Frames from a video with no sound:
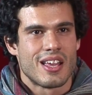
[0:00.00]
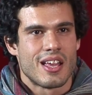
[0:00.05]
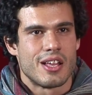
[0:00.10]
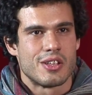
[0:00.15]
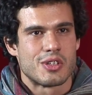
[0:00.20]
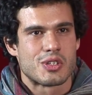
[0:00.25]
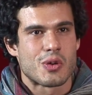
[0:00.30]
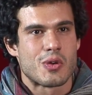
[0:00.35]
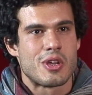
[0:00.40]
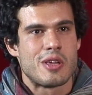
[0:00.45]

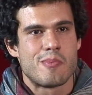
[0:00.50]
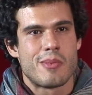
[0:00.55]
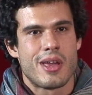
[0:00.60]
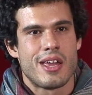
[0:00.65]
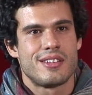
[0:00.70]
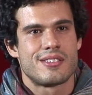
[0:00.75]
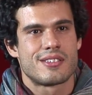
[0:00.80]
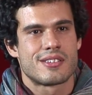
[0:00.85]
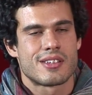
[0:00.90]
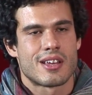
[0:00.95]
and so he
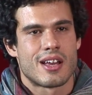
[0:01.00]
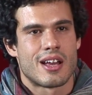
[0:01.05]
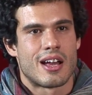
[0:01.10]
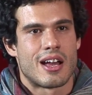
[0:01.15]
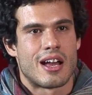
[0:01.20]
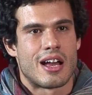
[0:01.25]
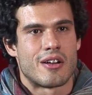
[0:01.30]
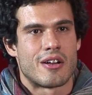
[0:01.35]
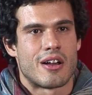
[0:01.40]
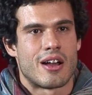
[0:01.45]
made
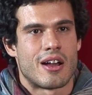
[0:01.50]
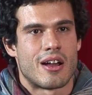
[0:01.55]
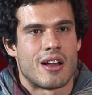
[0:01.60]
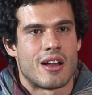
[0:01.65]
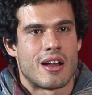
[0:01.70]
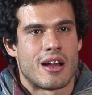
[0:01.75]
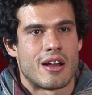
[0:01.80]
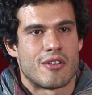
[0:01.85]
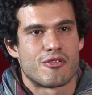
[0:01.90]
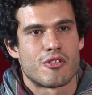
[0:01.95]

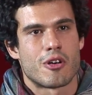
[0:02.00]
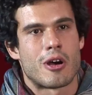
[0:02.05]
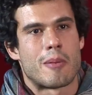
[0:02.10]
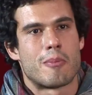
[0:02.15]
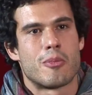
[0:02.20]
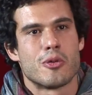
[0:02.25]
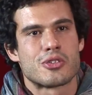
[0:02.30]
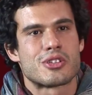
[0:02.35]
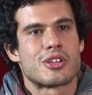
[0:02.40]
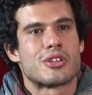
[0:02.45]
a
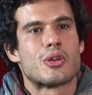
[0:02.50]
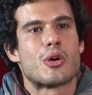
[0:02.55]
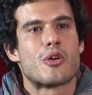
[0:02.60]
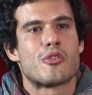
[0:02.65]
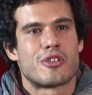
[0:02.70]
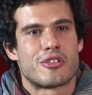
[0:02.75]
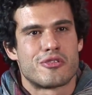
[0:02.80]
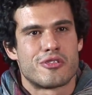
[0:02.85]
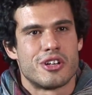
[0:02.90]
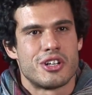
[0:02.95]
bossa
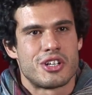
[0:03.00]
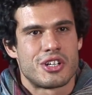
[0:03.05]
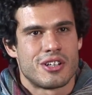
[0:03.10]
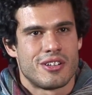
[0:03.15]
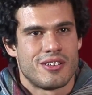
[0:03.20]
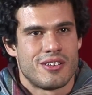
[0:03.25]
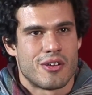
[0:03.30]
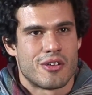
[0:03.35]
nova version